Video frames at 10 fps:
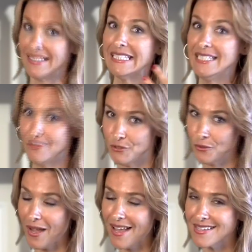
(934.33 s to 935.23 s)
give
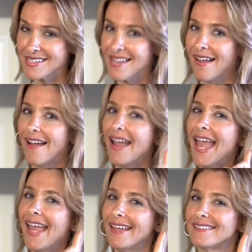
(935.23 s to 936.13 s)
to us?
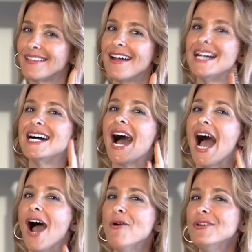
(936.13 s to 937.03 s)
And
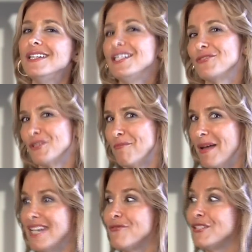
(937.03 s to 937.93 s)
how it would
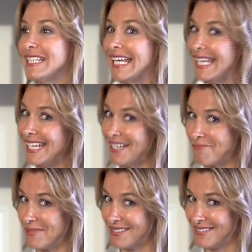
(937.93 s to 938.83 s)
benefit
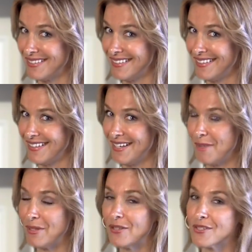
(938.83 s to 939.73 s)
him?
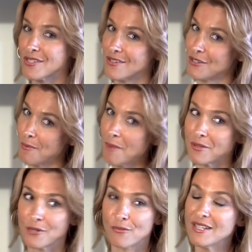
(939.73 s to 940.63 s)
Because
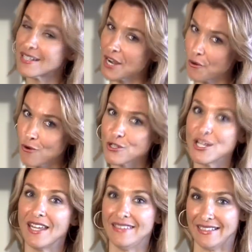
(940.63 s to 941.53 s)
remember, we are
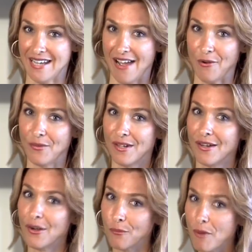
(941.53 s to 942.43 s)
negotiating now.
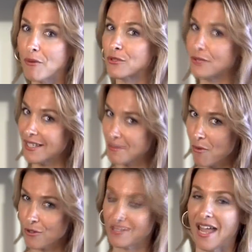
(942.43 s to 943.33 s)
We want to get
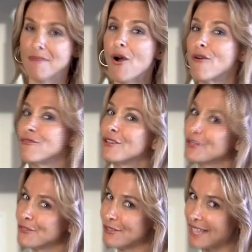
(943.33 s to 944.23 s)
more time off. We
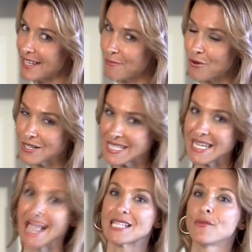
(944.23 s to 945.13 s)
want to get more
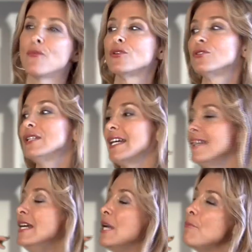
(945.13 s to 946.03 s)
sex. We want to
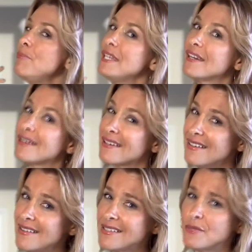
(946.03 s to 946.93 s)
be
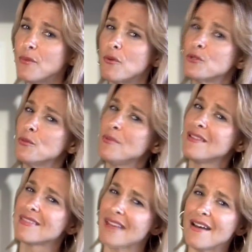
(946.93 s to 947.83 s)
heard. We want to be
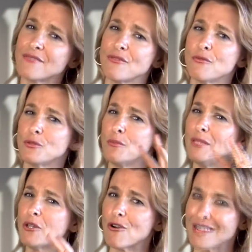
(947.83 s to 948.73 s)
loved. We want to
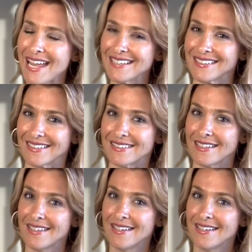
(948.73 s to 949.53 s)
be connected.